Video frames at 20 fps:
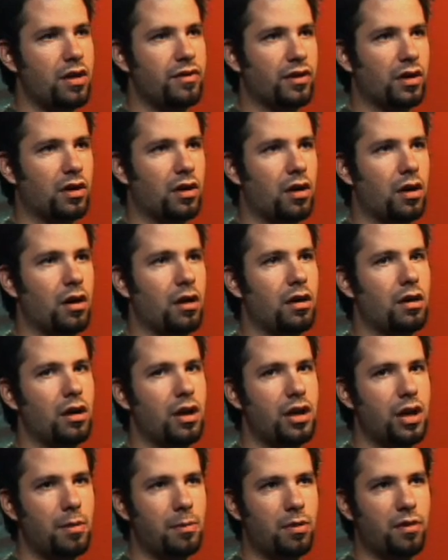on the car,
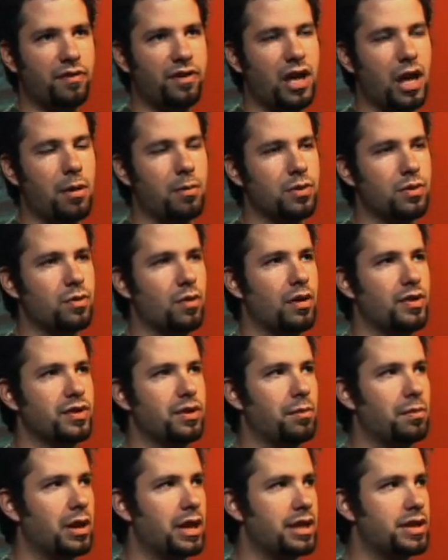a number of cameras were
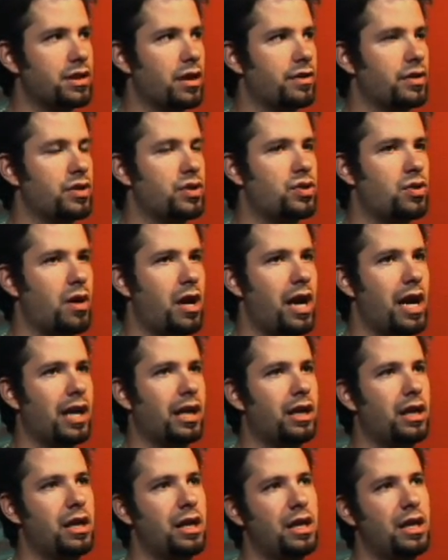also placed on the track.